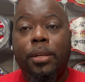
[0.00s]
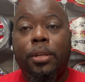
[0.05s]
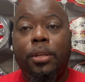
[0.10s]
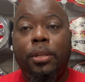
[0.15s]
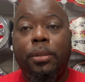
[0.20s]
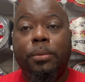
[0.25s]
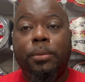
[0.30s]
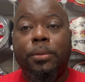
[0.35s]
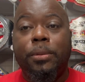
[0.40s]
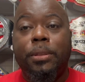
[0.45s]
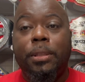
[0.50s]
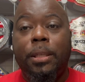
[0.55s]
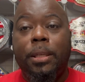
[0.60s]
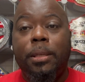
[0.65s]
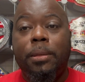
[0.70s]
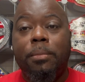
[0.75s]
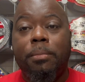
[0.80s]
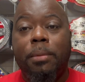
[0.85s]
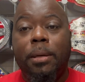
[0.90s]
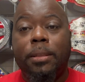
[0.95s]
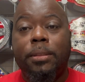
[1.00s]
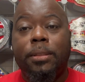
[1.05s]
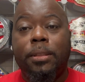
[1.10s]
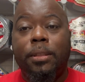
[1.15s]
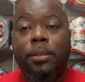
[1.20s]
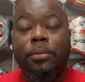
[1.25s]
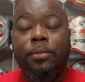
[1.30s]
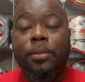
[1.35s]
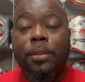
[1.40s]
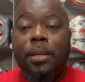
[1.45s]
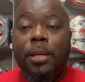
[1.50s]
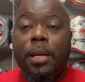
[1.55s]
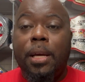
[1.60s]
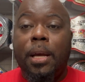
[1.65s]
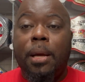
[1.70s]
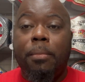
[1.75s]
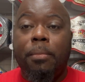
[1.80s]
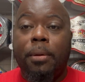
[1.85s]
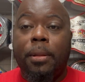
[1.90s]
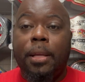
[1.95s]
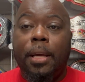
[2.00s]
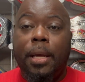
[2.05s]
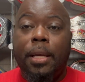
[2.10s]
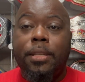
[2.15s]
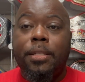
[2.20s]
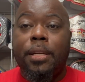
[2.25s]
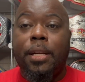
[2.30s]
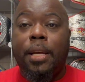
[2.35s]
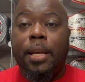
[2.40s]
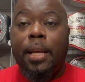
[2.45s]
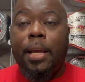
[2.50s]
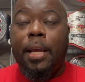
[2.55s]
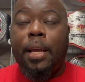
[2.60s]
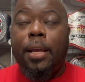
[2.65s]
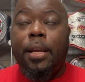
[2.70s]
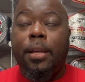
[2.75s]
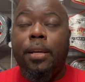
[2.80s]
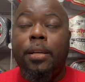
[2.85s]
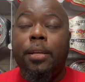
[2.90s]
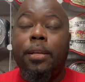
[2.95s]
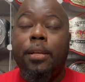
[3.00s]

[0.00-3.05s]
you will see myself and Brother H to the A